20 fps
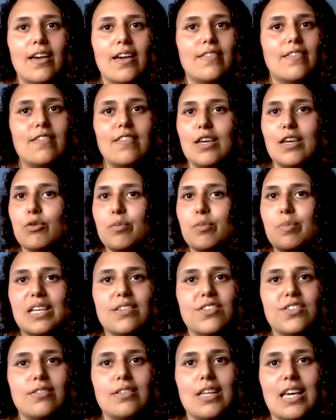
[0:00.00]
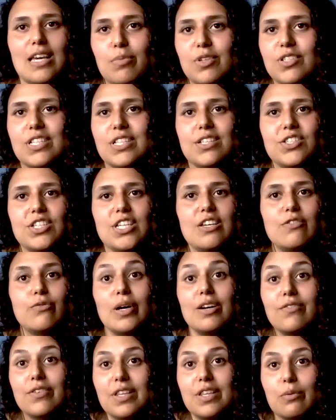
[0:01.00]
that they would be able to achieve
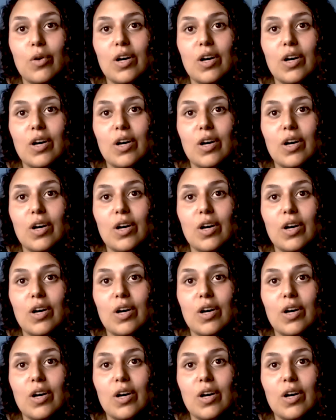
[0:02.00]
whatever they